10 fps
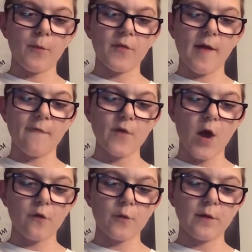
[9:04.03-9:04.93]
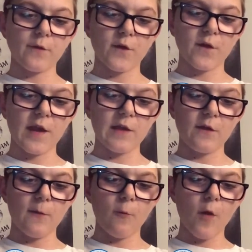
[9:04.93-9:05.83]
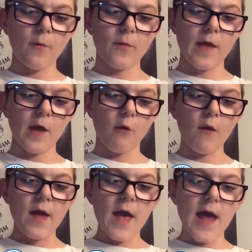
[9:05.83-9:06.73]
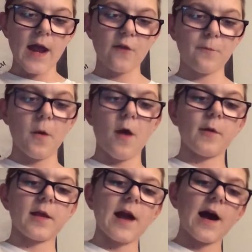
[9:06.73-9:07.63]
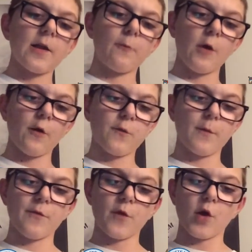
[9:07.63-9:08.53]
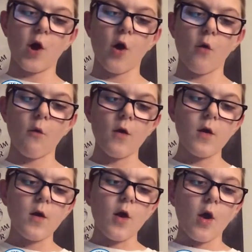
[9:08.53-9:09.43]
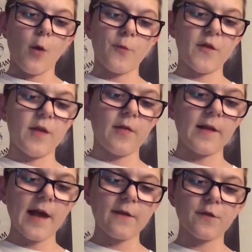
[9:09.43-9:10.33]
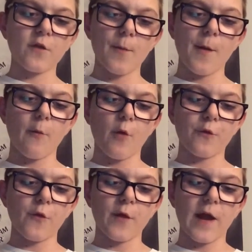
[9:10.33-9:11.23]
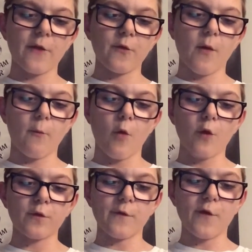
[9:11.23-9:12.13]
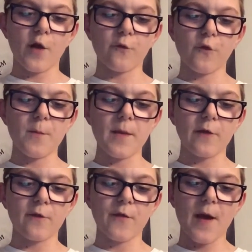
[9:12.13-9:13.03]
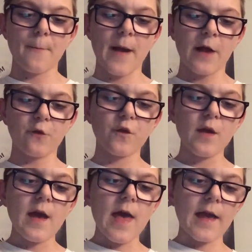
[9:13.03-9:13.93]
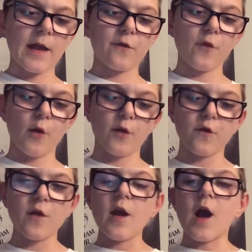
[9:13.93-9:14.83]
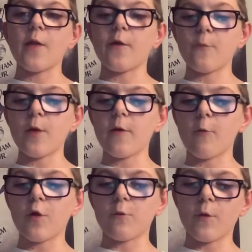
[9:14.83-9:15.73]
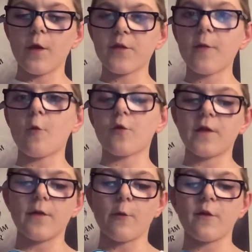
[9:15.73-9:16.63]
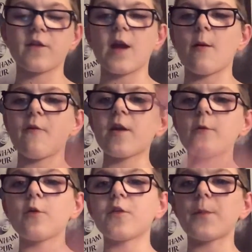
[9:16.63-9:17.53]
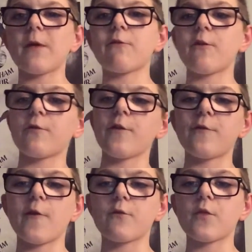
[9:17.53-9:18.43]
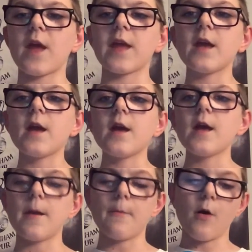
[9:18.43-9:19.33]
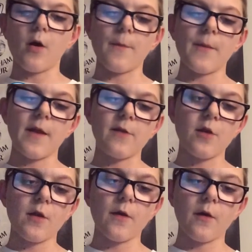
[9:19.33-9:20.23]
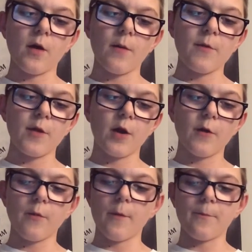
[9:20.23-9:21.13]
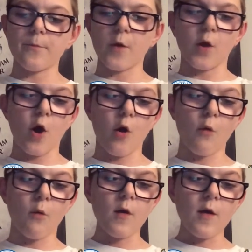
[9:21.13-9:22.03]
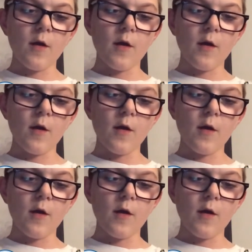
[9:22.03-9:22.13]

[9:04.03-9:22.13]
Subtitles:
obviously, their first win of the season, 1-0 against Burnley. Callum Wilson with the goal. Obviously, the last time I watched Newcastle, I watched the first few minutes of their match against Norwich. And when I did watch that Norwich game, I think it was a bit 50-50, in my opinion. You know, the goal